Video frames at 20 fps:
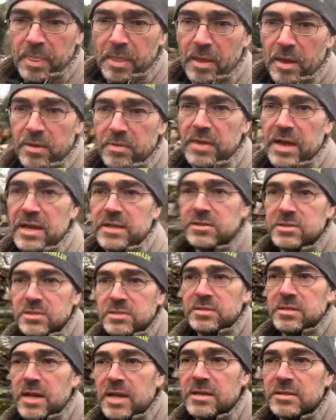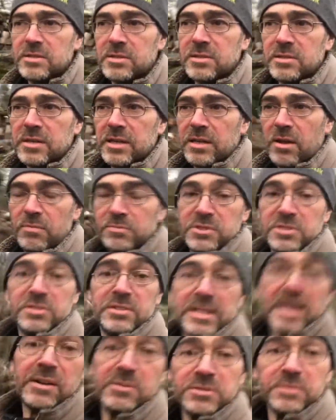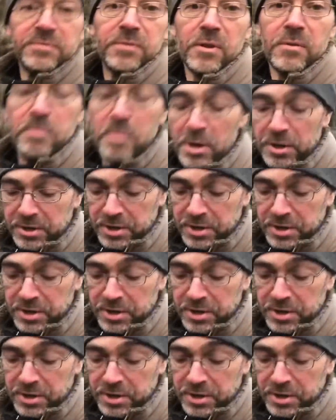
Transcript: that's it obviously doesn't have, 'cause it's full of mud